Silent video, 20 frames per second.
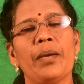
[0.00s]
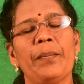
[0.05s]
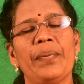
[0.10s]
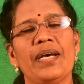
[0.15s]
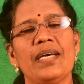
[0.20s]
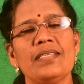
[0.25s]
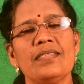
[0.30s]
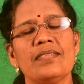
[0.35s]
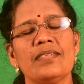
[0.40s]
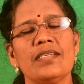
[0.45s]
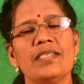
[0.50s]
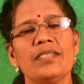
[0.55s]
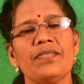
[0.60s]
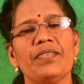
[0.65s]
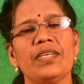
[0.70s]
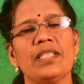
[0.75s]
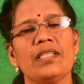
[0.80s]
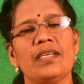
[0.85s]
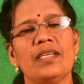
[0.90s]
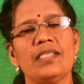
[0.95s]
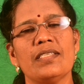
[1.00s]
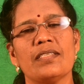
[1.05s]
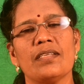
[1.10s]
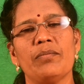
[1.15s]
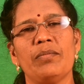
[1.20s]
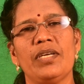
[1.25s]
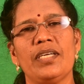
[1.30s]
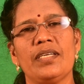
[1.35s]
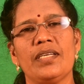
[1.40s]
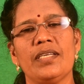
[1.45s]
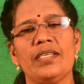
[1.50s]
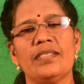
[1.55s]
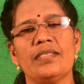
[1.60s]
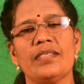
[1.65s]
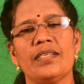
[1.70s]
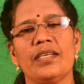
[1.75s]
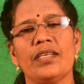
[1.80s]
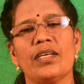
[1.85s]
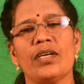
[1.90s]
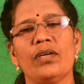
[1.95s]
Persons with
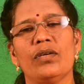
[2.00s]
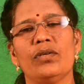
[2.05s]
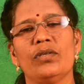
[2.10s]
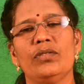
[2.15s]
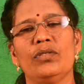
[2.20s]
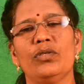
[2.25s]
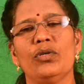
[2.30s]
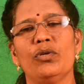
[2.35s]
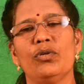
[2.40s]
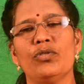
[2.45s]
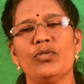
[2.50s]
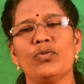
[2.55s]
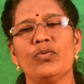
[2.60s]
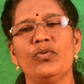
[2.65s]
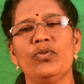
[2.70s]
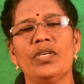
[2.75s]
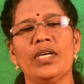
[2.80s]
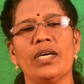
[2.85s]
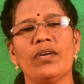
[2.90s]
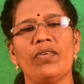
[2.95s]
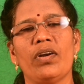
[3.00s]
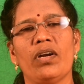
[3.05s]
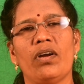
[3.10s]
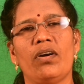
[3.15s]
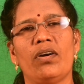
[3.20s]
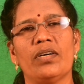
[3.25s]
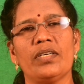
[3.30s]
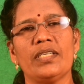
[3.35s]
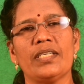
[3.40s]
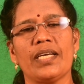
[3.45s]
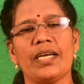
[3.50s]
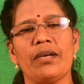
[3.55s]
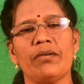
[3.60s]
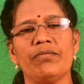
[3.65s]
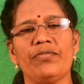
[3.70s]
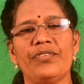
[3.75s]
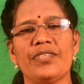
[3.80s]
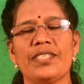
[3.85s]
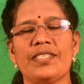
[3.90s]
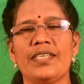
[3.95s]
disabilities include those who have
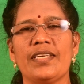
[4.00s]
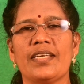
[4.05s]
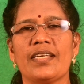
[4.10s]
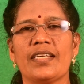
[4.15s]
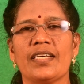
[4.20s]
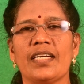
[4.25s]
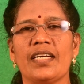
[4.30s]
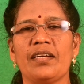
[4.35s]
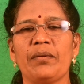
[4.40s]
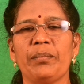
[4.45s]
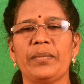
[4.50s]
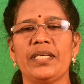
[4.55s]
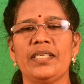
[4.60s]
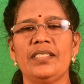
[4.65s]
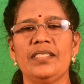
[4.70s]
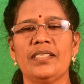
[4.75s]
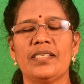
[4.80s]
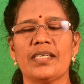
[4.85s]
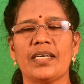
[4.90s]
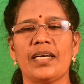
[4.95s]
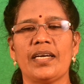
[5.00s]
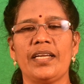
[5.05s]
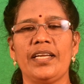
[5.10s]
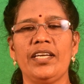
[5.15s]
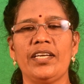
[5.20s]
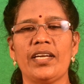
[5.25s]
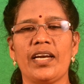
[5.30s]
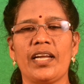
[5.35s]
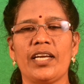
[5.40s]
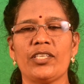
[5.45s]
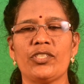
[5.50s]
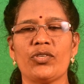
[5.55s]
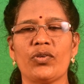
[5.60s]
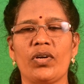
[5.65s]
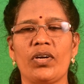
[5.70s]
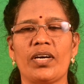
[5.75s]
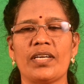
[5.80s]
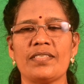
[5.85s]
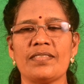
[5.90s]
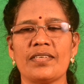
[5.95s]
long-term physical, mental,
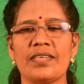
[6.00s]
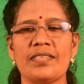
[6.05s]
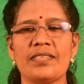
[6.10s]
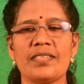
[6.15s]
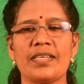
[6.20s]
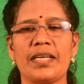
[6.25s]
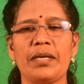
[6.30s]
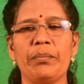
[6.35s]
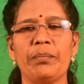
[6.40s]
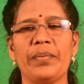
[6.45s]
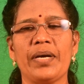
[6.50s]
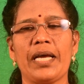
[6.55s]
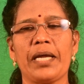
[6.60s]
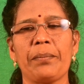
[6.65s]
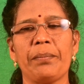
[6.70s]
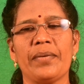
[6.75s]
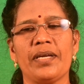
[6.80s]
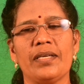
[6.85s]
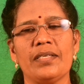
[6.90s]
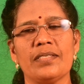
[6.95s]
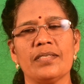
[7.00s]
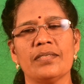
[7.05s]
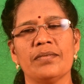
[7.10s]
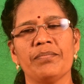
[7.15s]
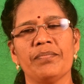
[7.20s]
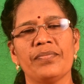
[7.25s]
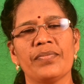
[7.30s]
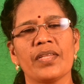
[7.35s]
intellectual or sensory impairments